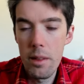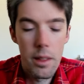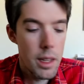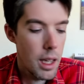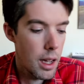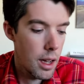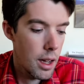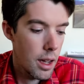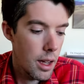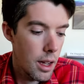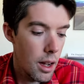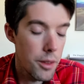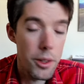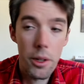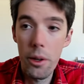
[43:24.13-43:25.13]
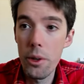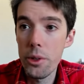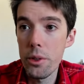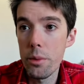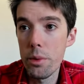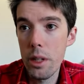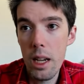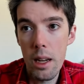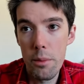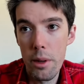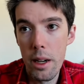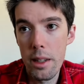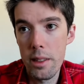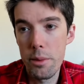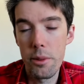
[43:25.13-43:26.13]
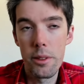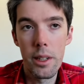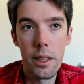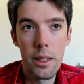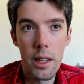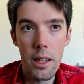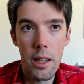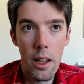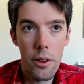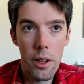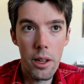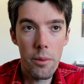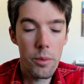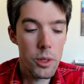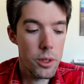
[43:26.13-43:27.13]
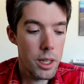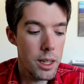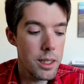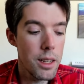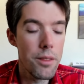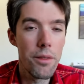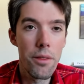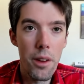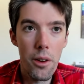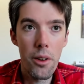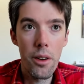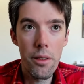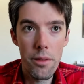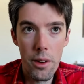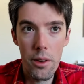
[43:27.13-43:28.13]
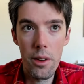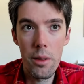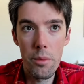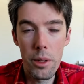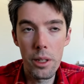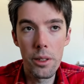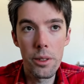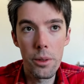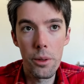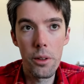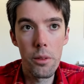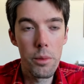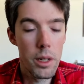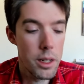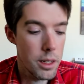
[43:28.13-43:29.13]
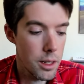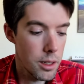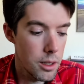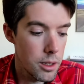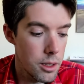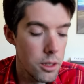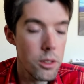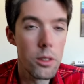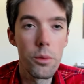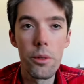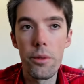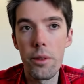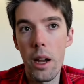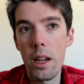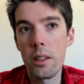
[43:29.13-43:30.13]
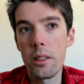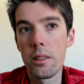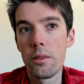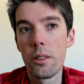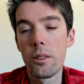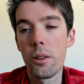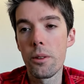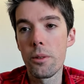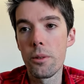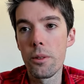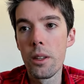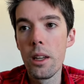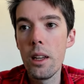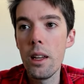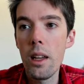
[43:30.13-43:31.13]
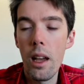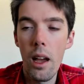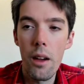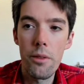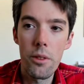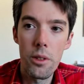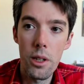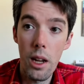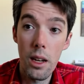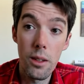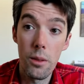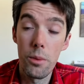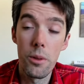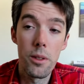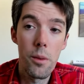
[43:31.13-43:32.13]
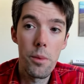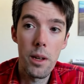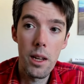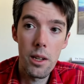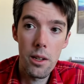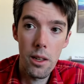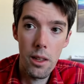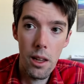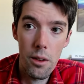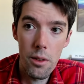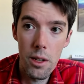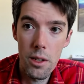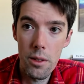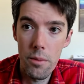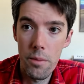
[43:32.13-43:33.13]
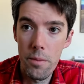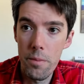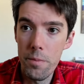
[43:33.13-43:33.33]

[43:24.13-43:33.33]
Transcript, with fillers: uh, on the coastal plain possible in LA County. So that is a very, very big storm and a considerable fraction of the total average annual precipitation in that region.